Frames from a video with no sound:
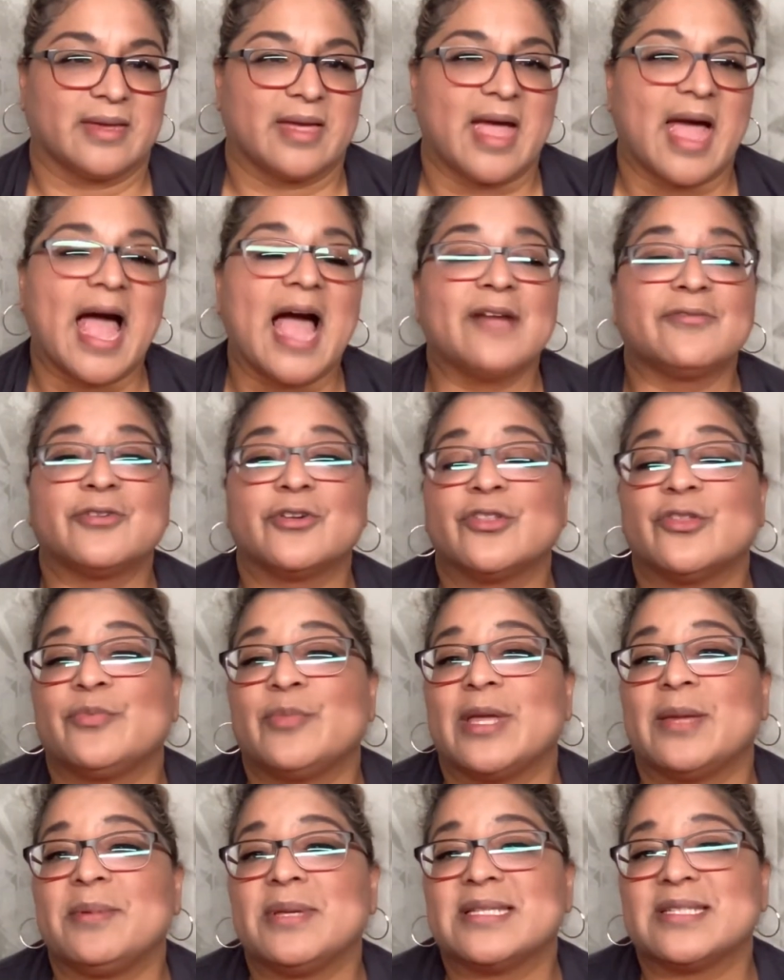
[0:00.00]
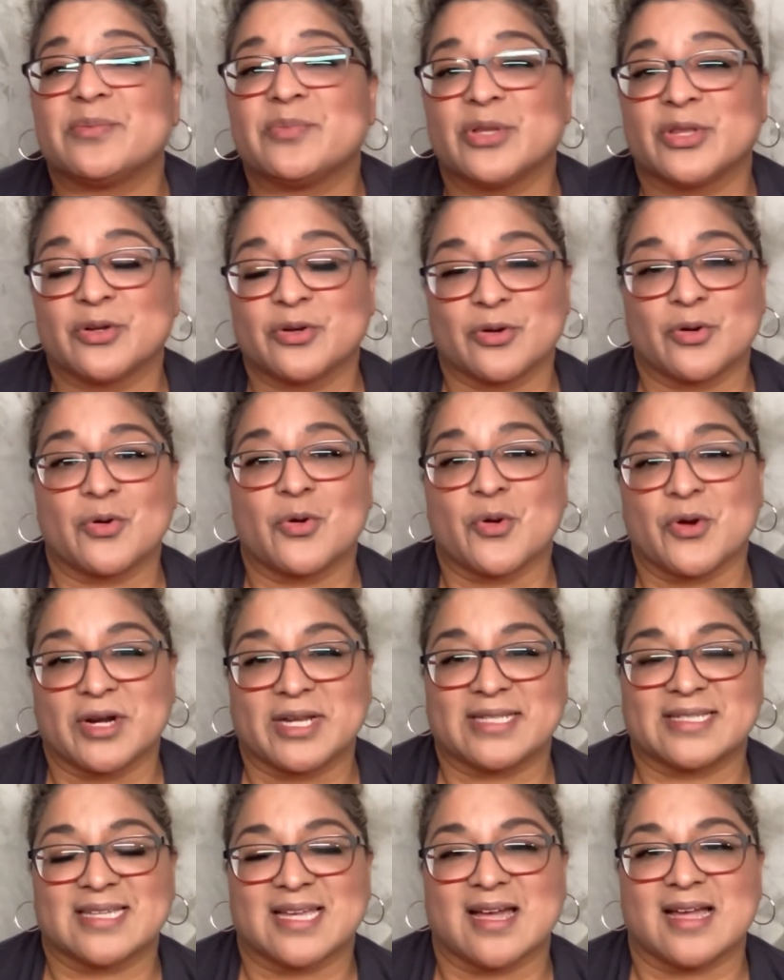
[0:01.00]
After the baby's umbilical cord
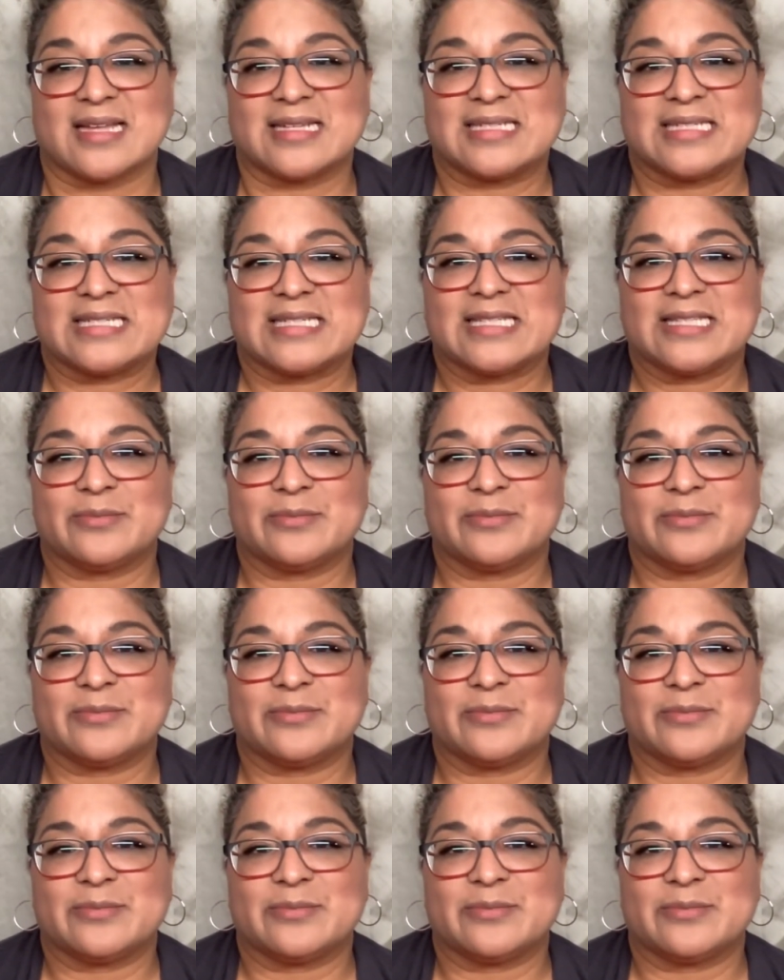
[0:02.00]
is cut,